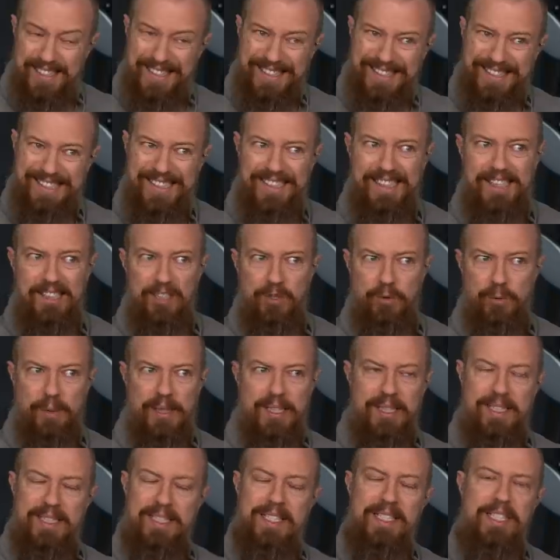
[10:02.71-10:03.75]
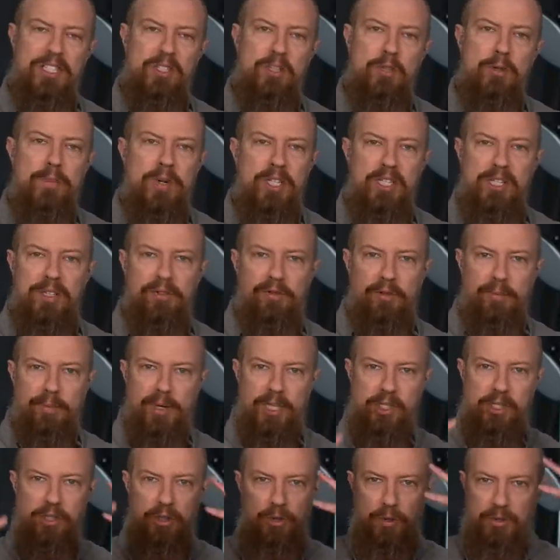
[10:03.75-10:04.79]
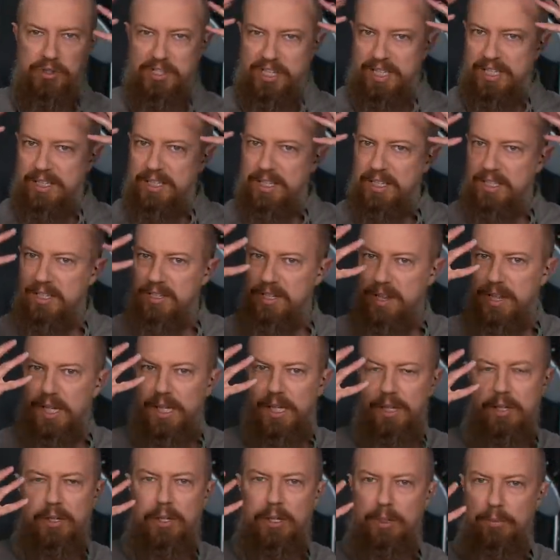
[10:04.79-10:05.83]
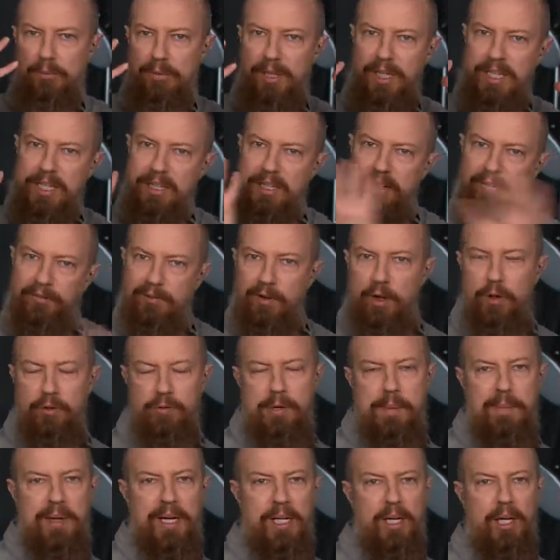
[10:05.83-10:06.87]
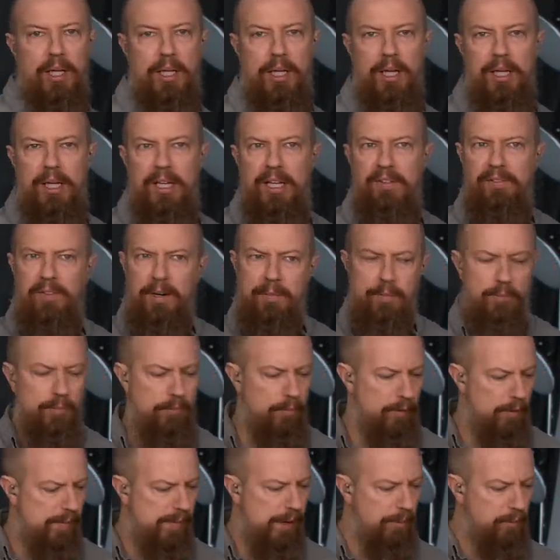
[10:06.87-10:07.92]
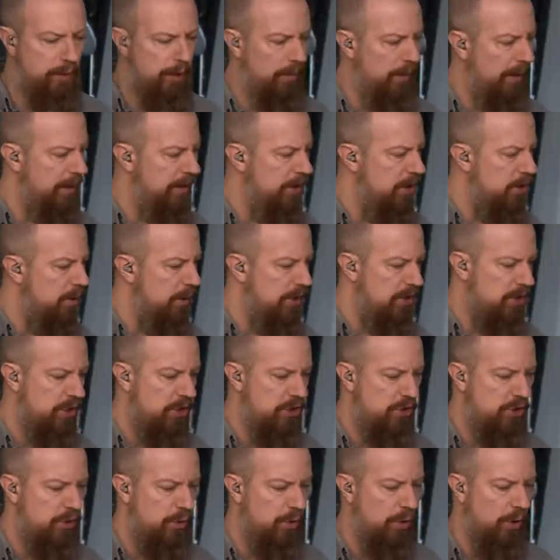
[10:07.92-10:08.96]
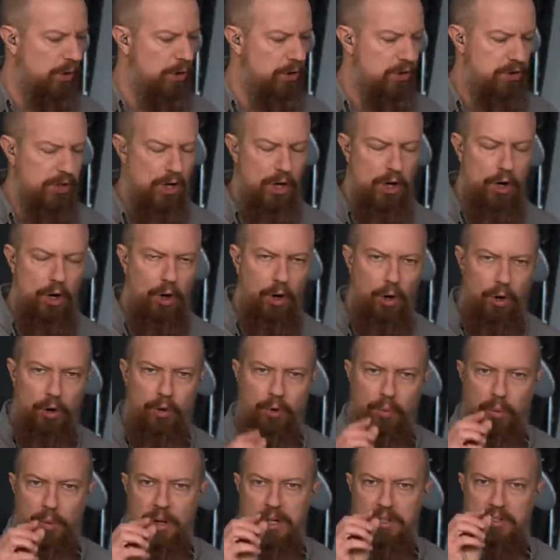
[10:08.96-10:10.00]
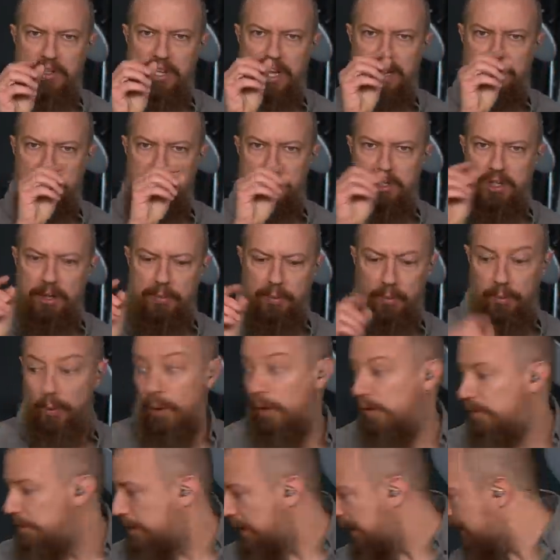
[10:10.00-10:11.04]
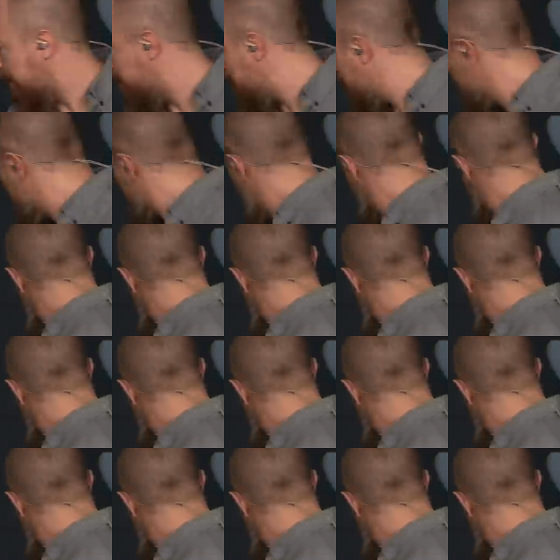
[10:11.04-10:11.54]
going to get this right, since too much information goes into this thing I call a brain and then falls right back out again. If I'm remembering right, the UHS 2 cards are the ones that have the double row of pins,